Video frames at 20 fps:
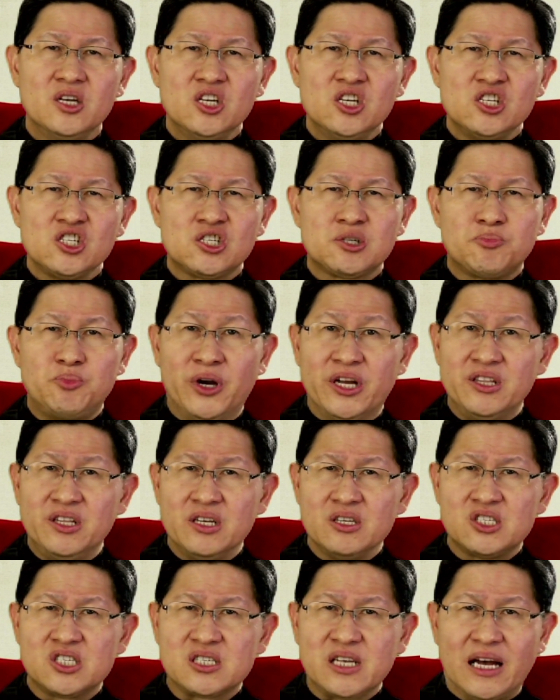spreading
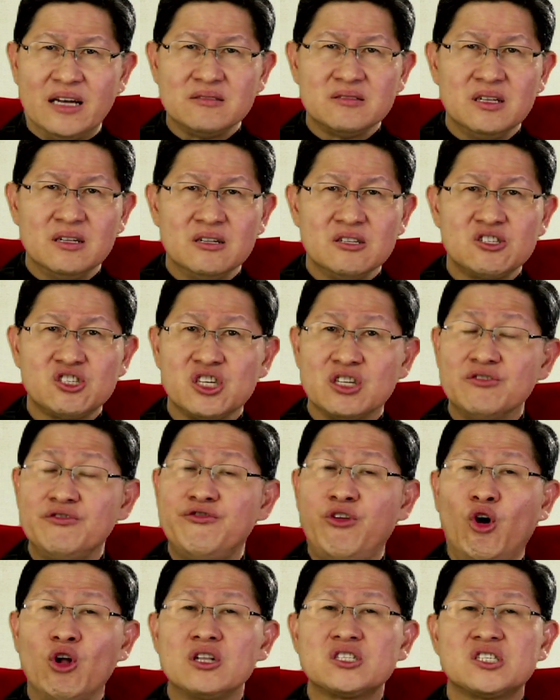scandals and
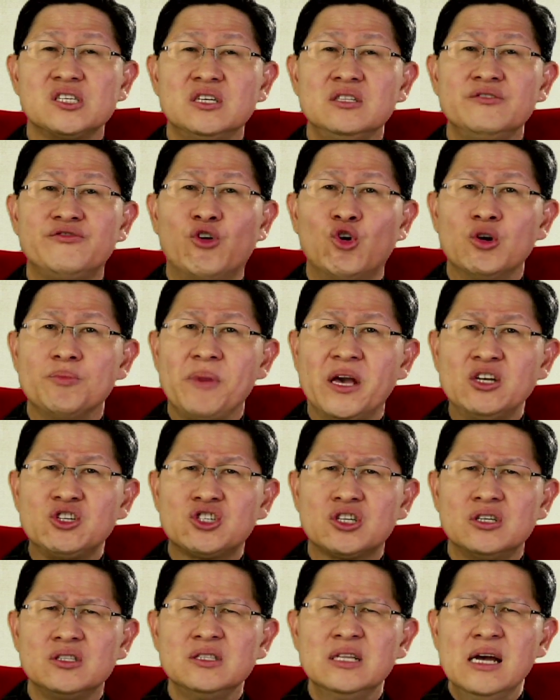false
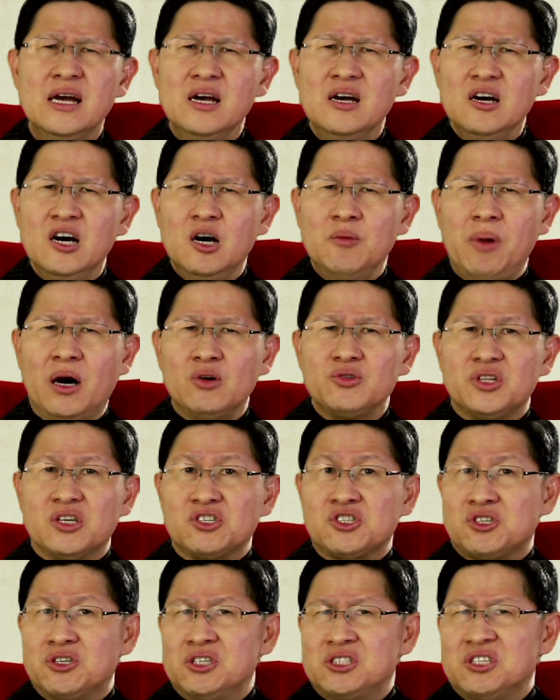information about a
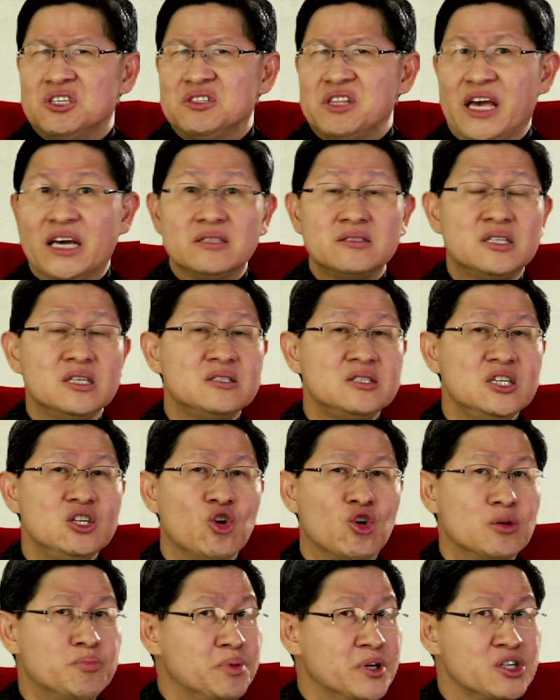certain entity
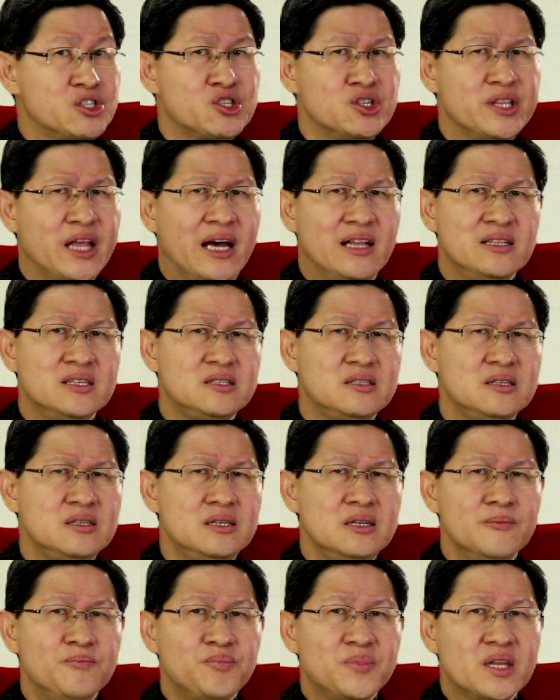or
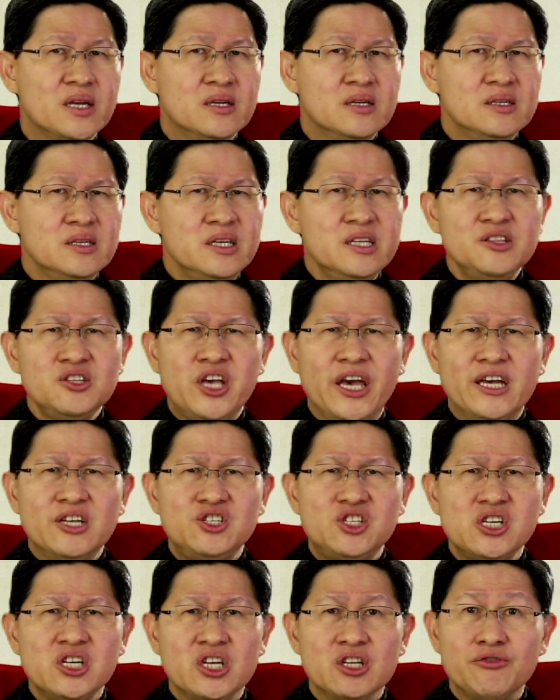personality,
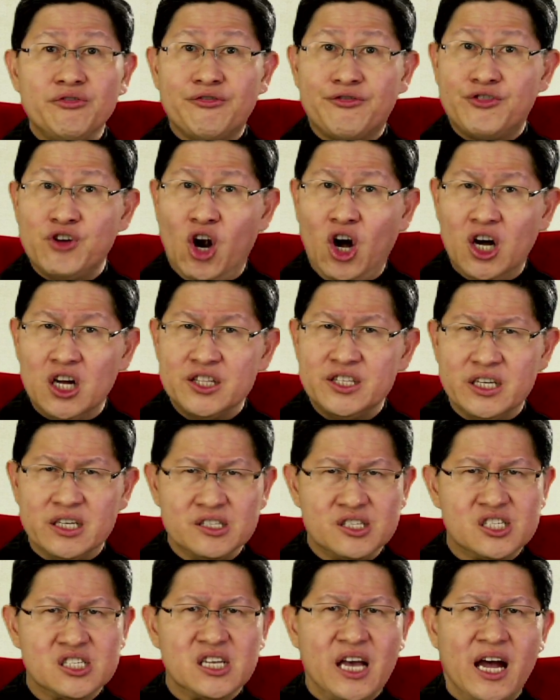engaging in fraud and
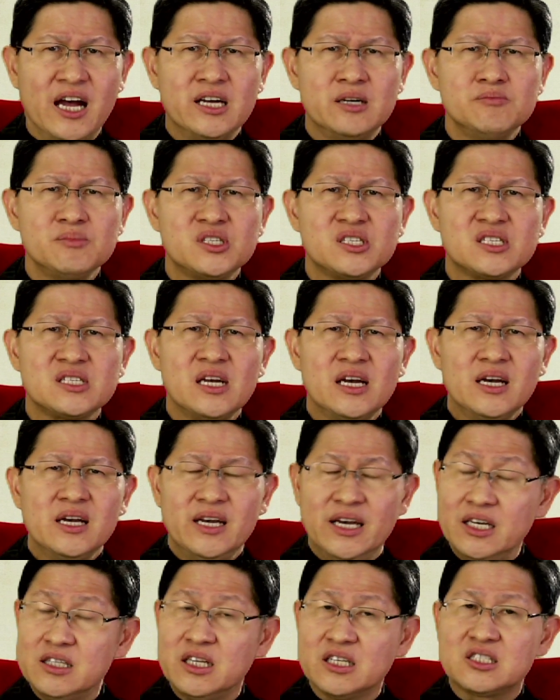scams,
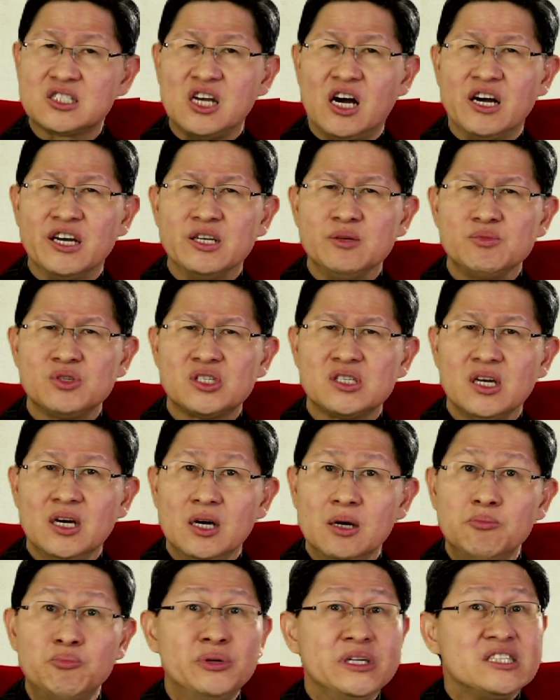and at times
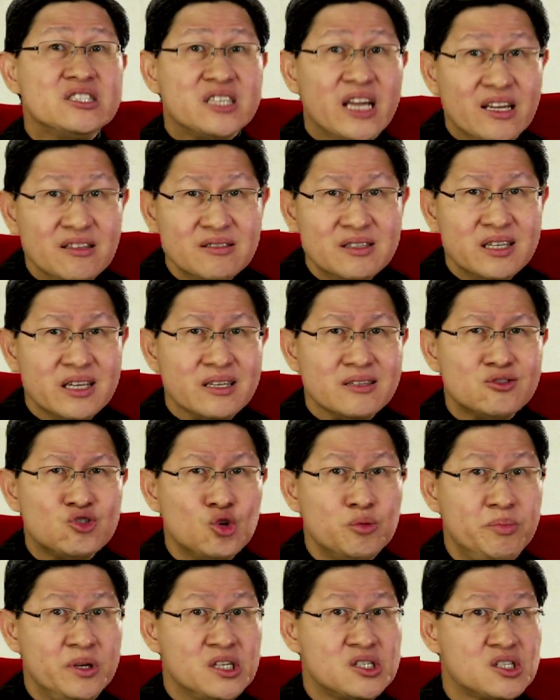pretending to
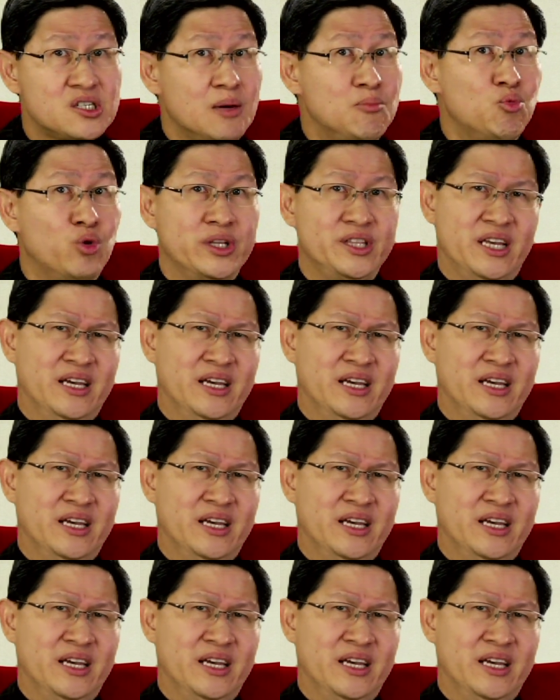be someone